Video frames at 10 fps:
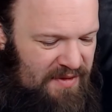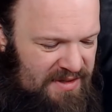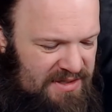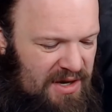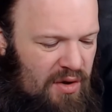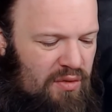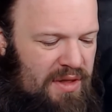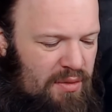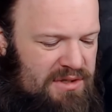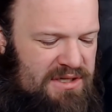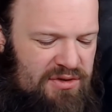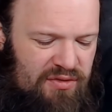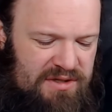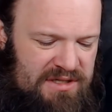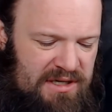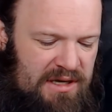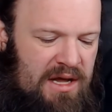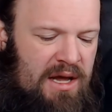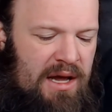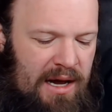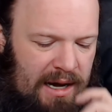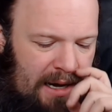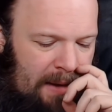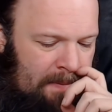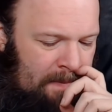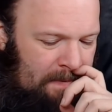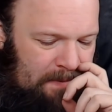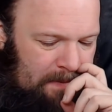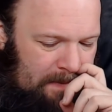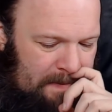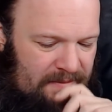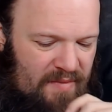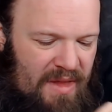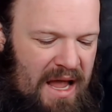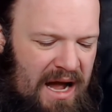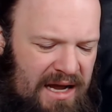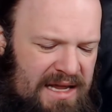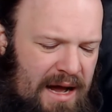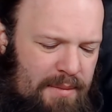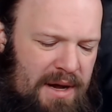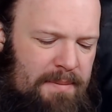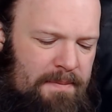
So that was interesting. Hayama.